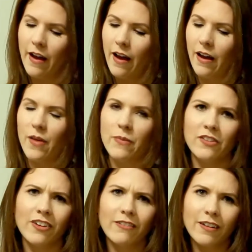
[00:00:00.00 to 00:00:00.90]

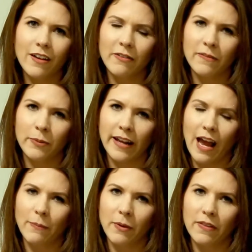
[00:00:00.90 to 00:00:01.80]
In general, I was pretty
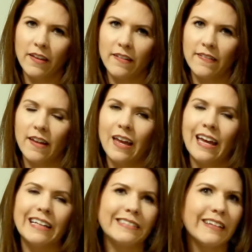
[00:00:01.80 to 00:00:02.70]
happy with this.
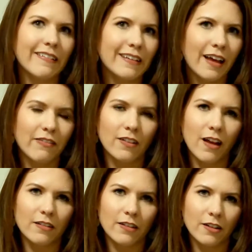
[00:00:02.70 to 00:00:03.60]
It doesn't have the
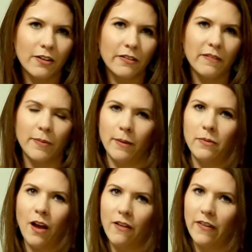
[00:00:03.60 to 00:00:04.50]
lock to close, but
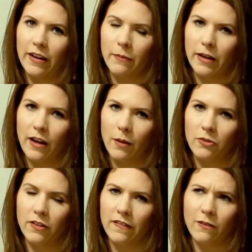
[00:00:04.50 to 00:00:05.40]
I'm not finding many
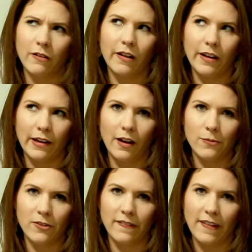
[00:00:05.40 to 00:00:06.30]
options or any
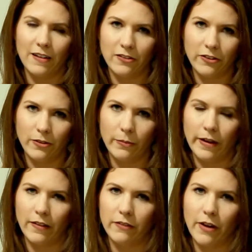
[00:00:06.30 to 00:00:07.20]
options that do
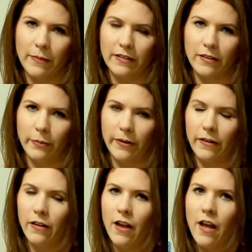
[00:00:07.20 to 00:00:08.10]
beyond the Remington
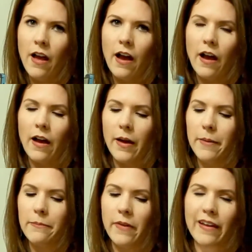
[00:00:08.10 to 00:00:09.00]
Pearl.
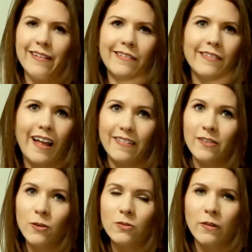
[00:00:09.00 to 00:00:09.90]
And that's
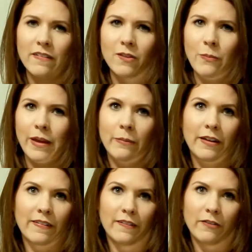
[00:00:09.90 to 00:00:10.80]
an old one, so
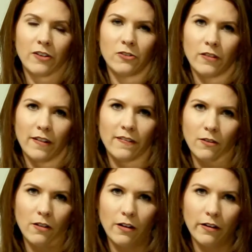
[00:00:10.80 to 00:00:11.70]
maybe it's a feature that's
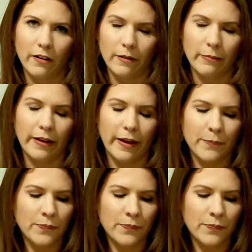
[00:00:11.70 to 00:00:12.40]
no longer in play.